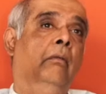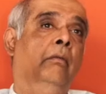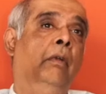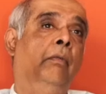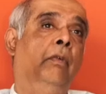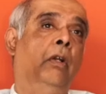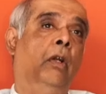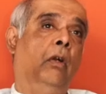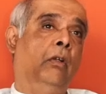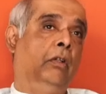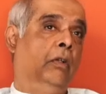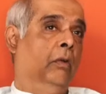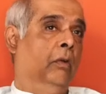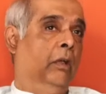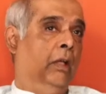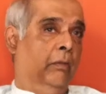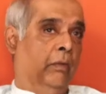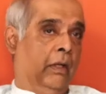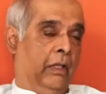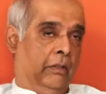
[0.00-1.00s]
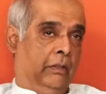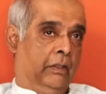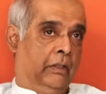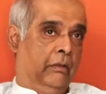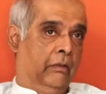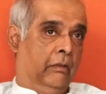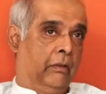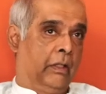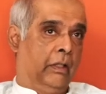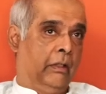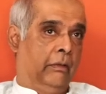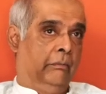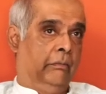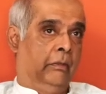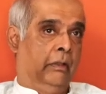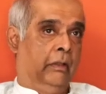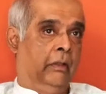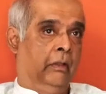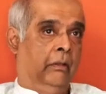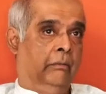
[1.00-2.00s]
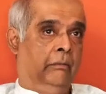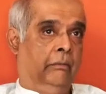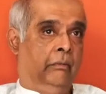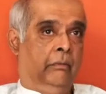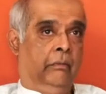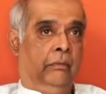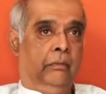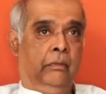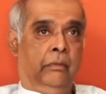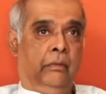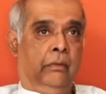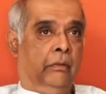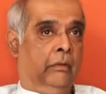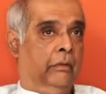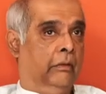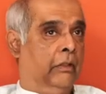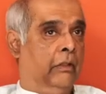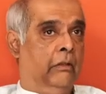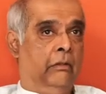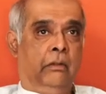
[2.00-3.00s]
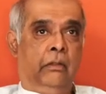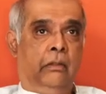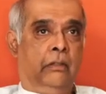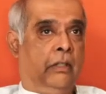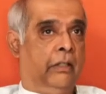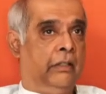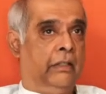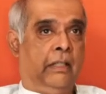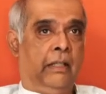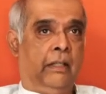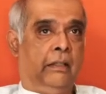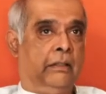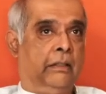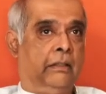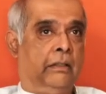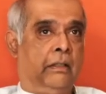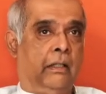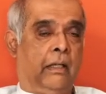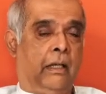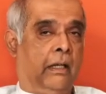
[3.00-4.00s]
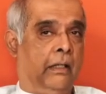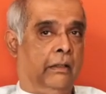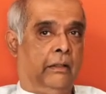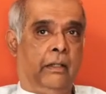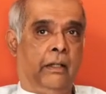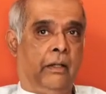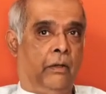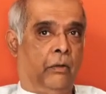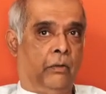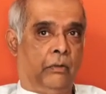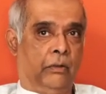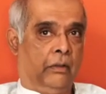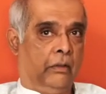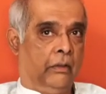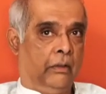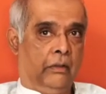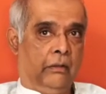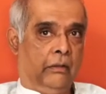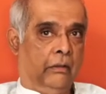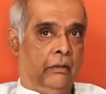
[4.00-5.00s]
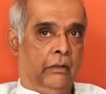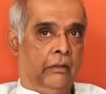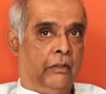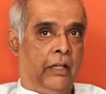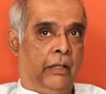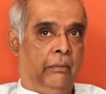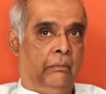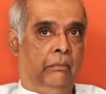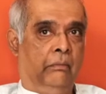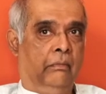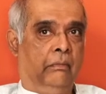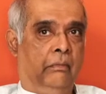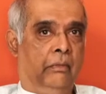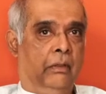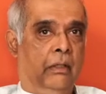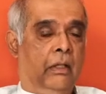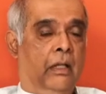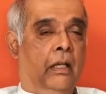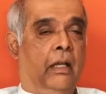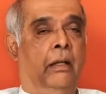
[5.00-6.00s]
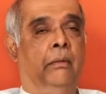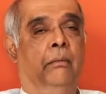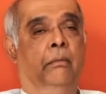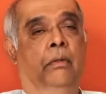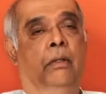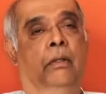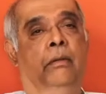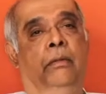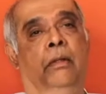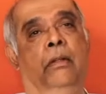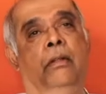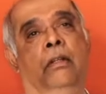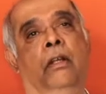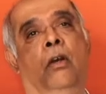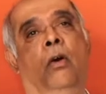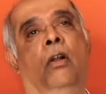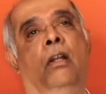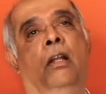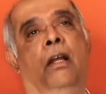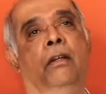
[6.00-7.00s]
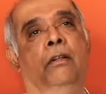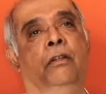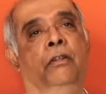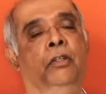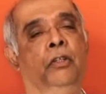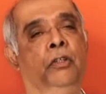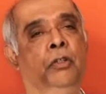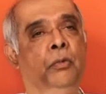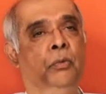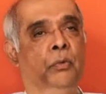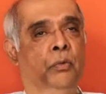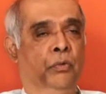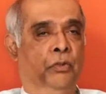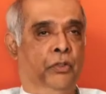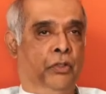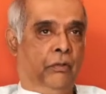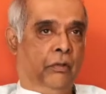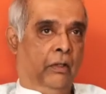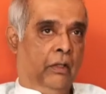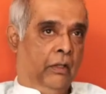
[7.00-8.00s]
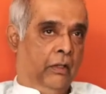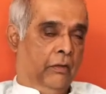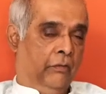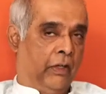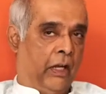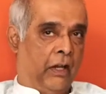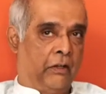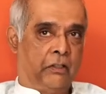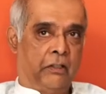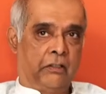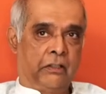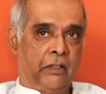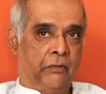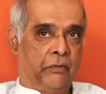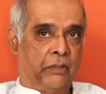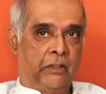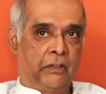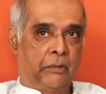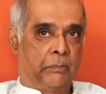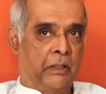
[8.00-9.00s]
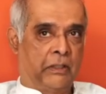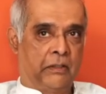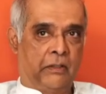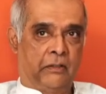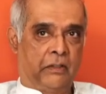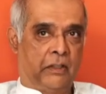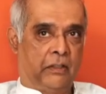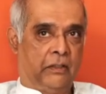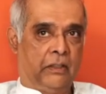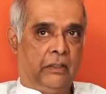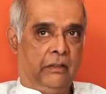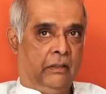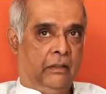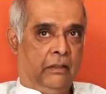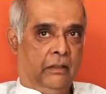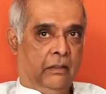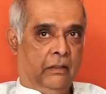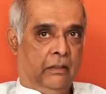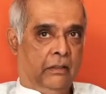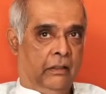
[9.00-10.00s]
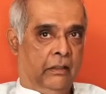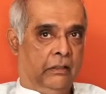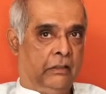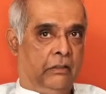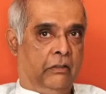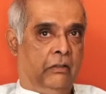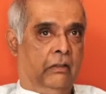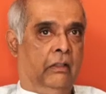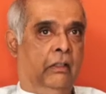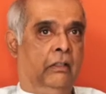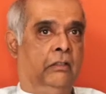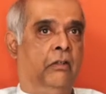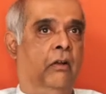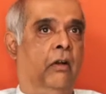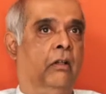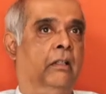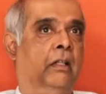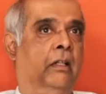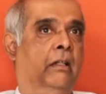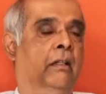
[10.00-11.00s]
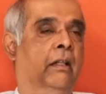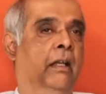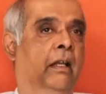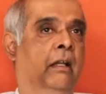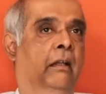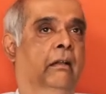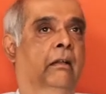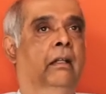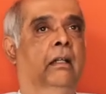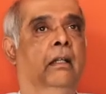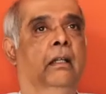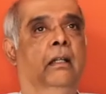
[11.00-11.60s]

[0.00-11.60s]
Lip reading: We were not the only ones. Okay, the TCS had their own team, and they all had huge financial services businesses. It's not that they